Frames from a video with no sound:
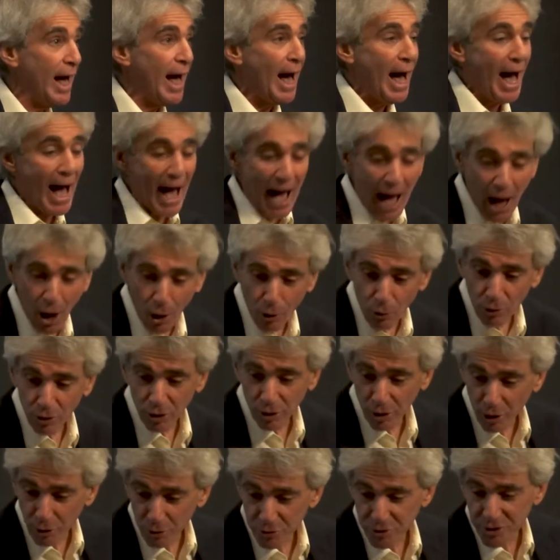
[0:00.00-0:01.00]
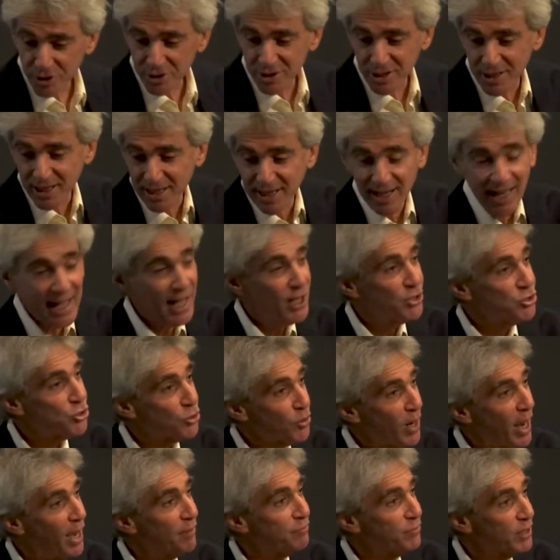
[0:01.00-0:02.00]
How close does an
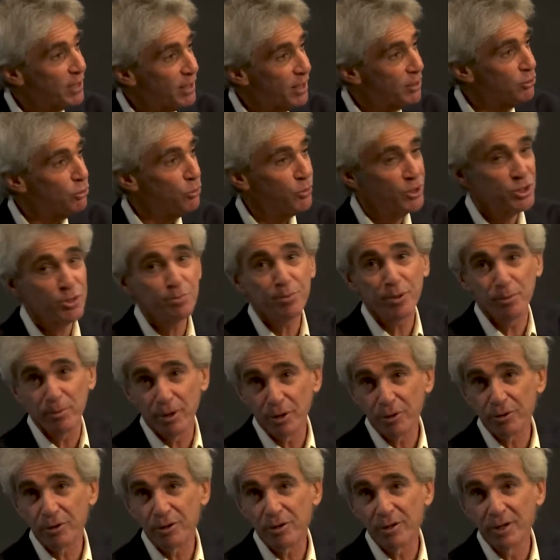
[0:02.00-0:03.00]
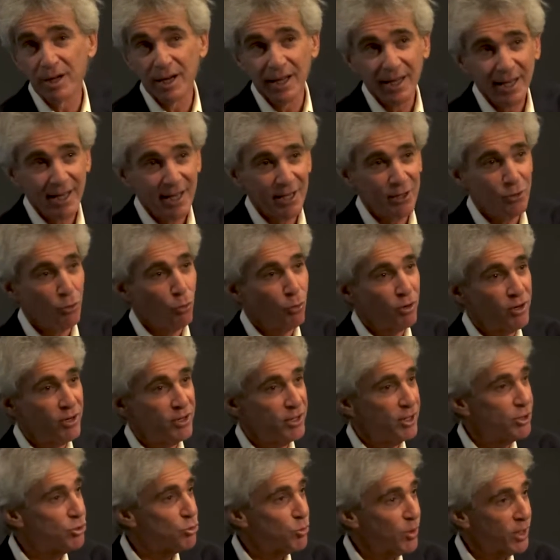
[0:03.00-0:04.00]
enhancer have to get to its promoter in order
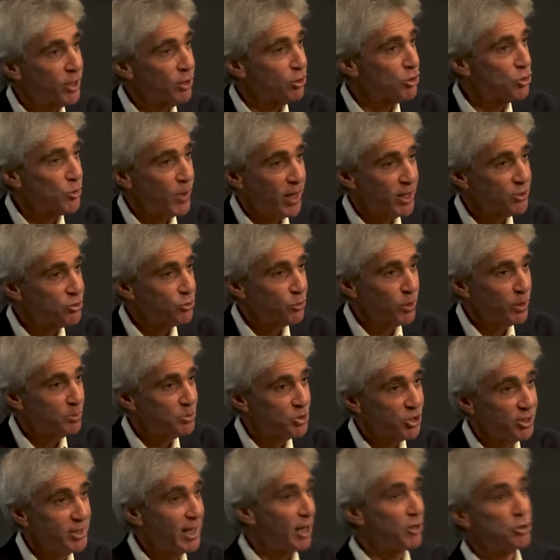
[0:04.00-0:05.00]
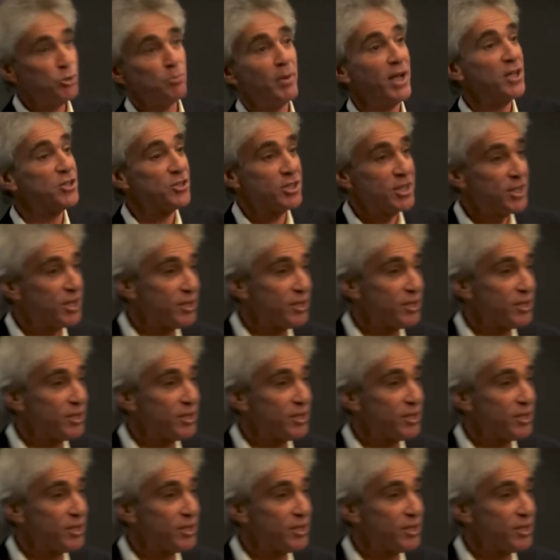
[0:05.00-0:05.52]
to trigger transcription? Now, you may see